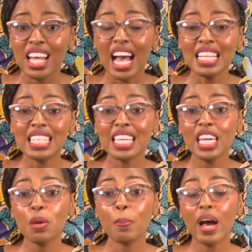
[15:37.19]
and the
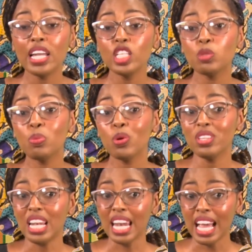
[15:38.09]
king banished both
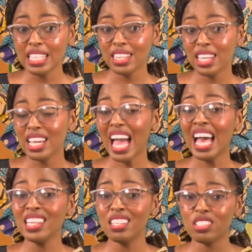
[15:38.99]
the lightning
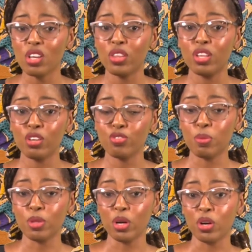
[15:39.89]
and the thunder from
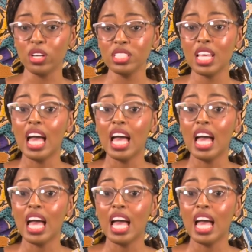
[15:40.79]
the earth